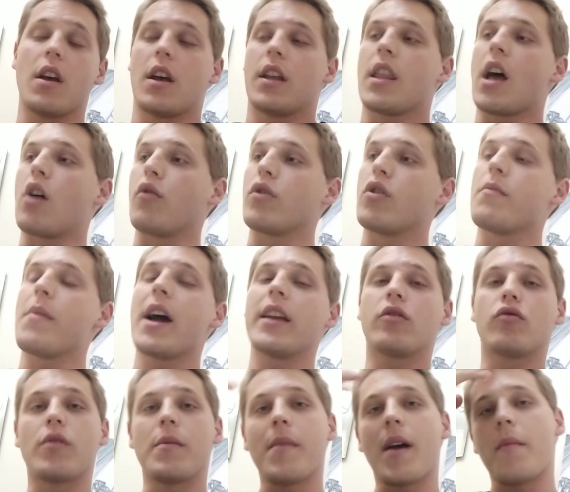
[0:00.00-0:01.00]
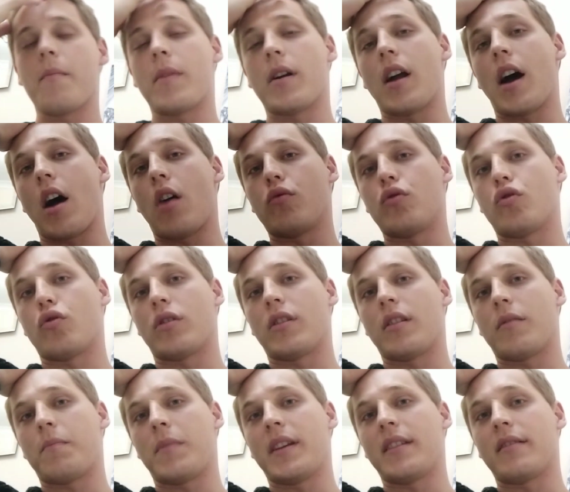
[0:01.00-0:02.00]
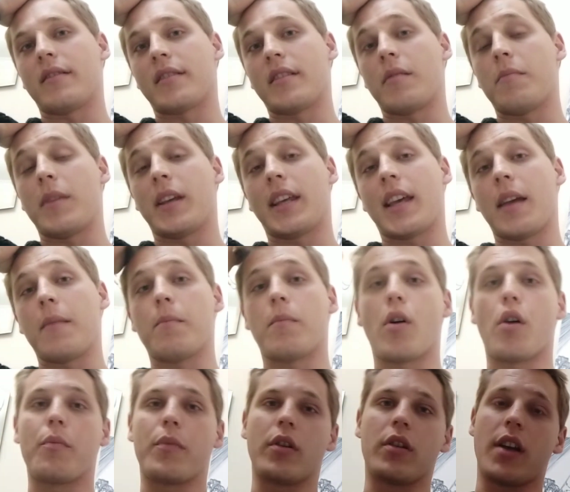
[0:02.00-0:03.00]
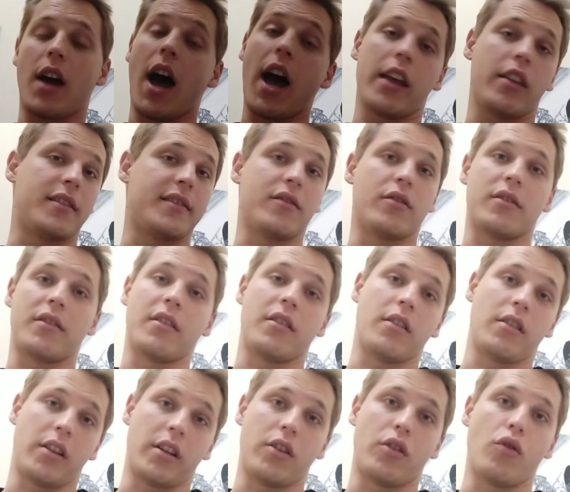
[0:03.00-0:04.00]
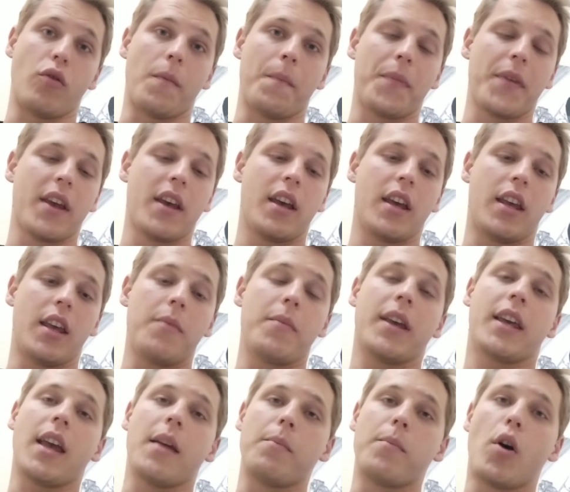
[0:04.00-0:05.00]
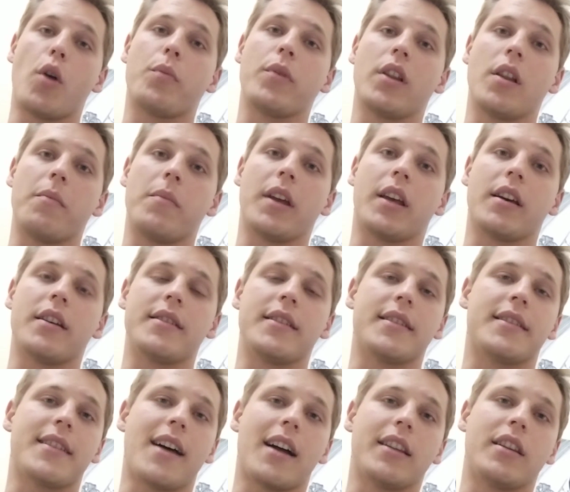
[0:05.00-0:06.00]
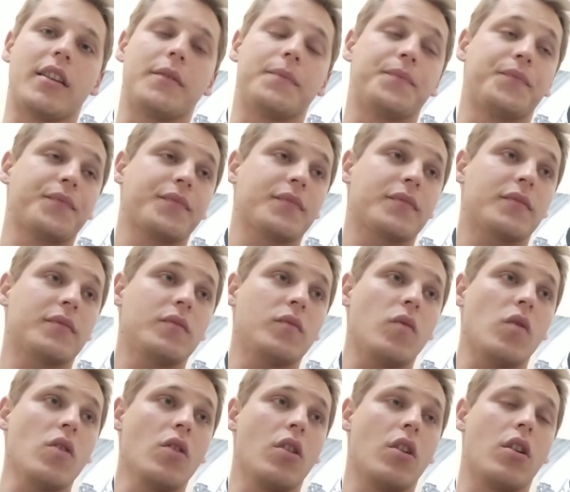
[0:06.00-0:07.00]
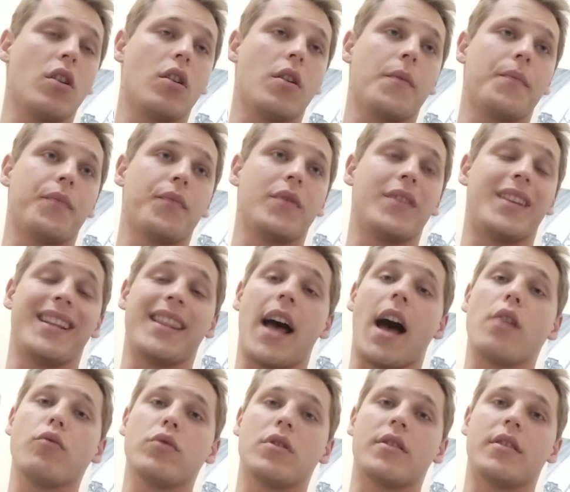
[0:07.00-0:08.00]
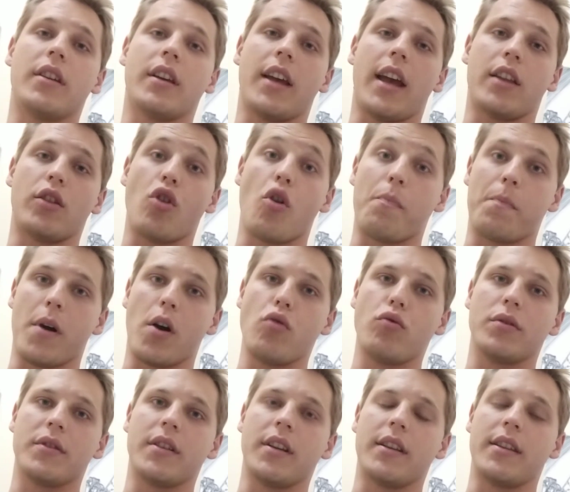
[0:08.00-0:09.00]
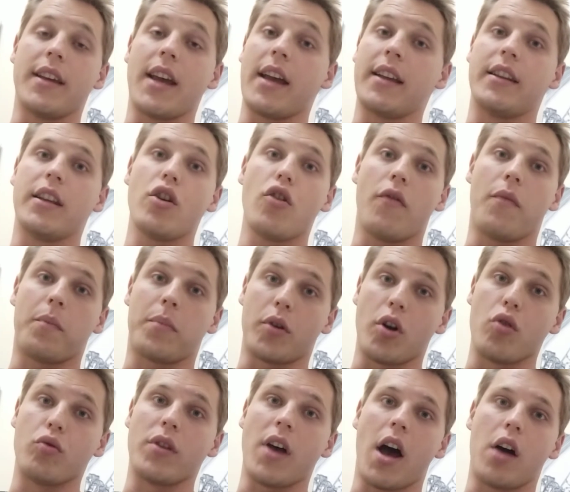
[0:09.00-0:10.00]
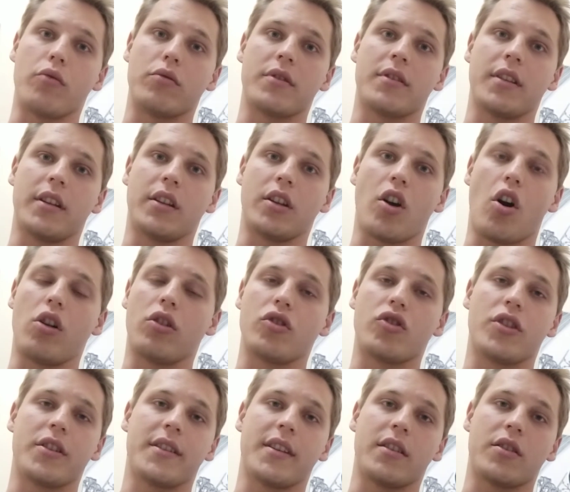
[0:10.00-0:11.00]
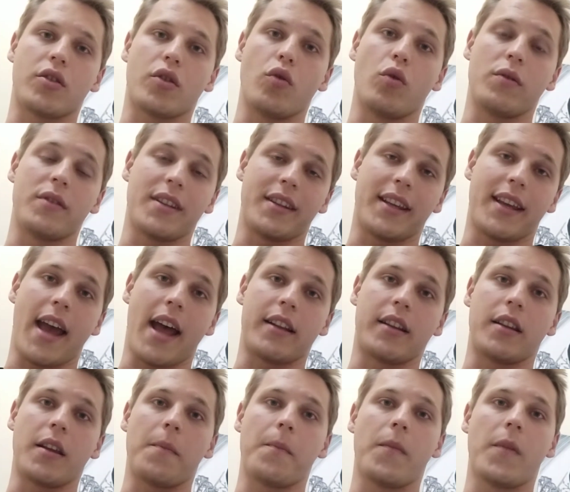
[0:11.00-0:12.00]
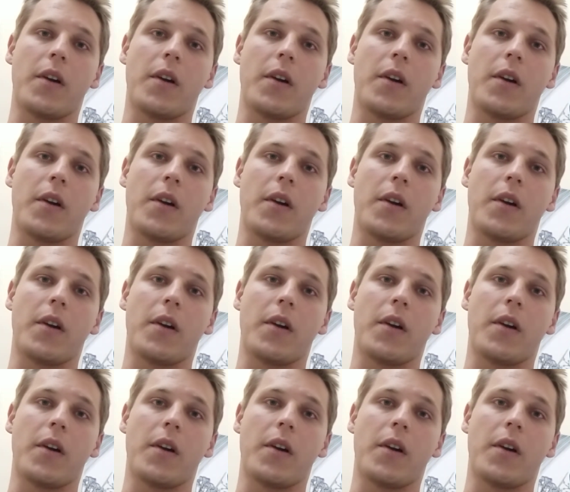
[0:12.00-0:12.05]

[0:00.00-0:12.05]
Now, you might remember how Jordan Peterson became popular. I certainly do. He became popular because he started denouncing and opposing the idea of pronouns in colleges and schools in Canada.